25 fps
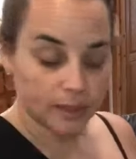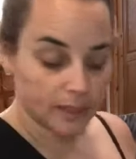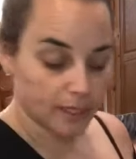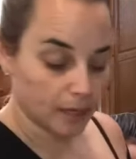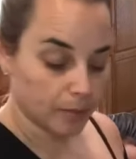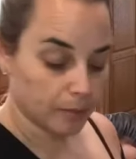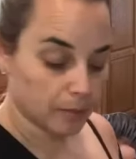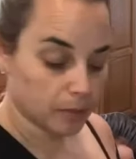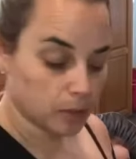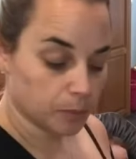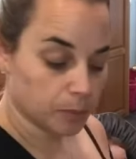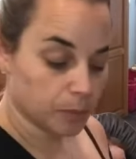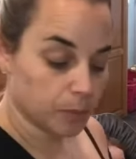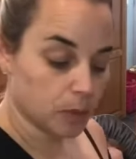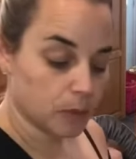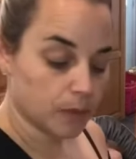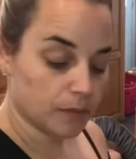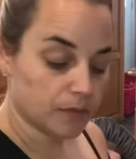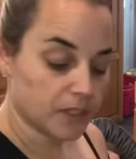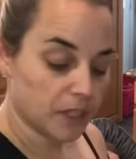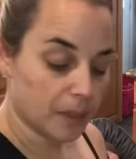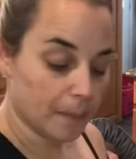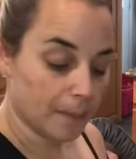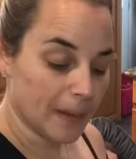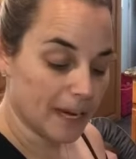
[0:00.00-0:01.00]
tablespoon
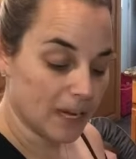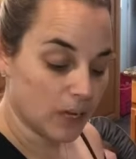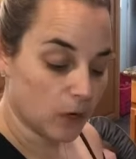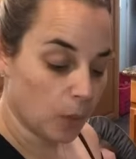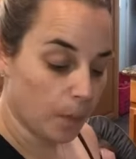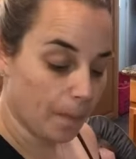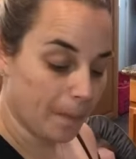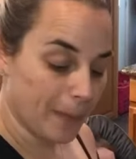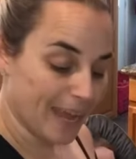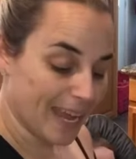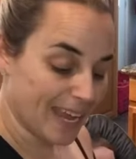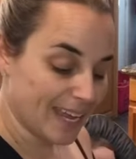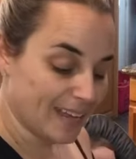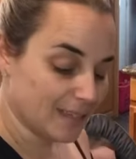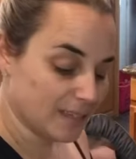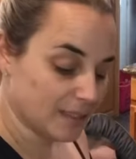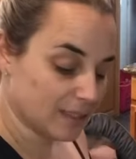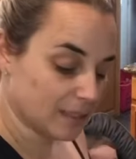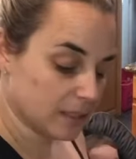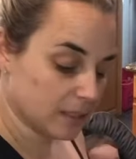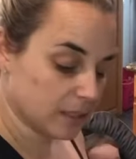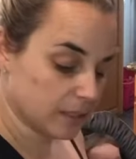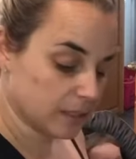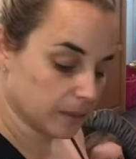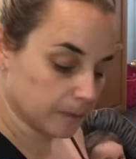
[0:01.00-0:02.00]
of tomato
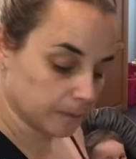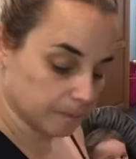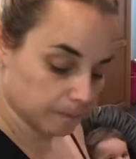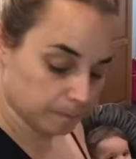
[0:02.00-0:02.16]
paste.